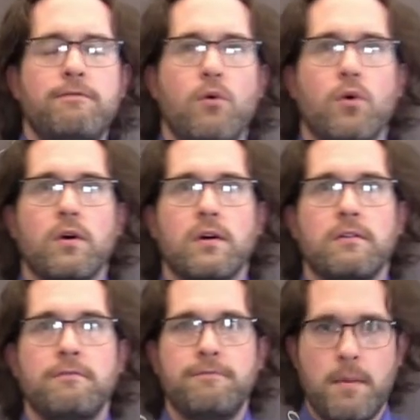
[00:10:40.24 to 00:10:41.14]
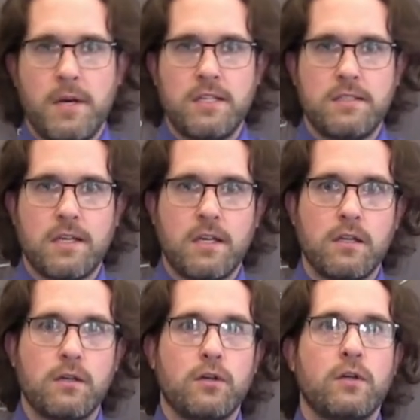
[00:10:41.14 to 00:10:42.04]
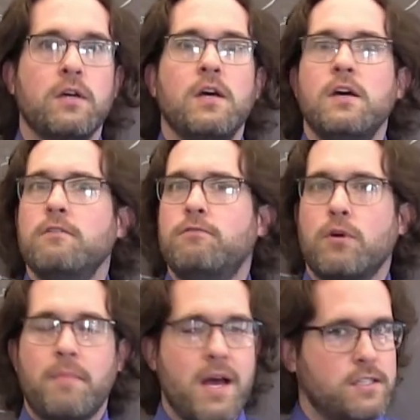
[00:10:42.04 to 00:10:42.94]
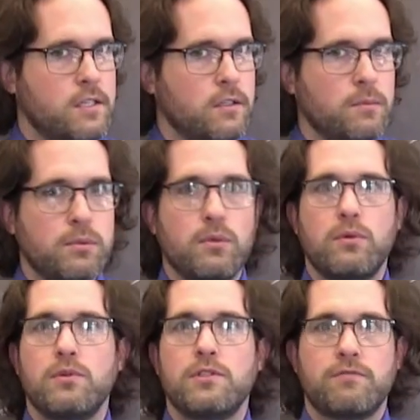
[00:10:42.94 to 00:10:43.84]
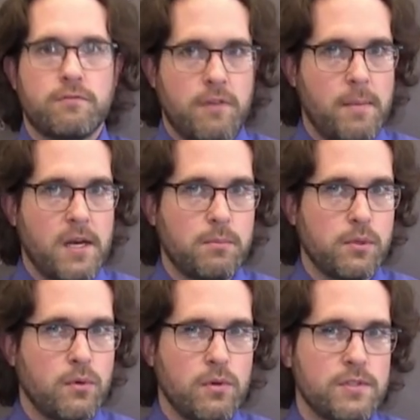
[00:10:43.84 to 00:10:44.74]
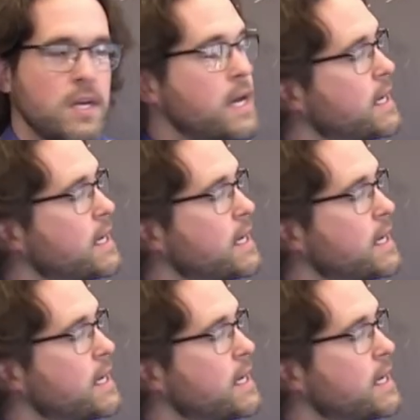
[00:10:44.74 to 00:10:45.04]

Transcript: for feminine singular, for masculine plurals, for feminine plurals,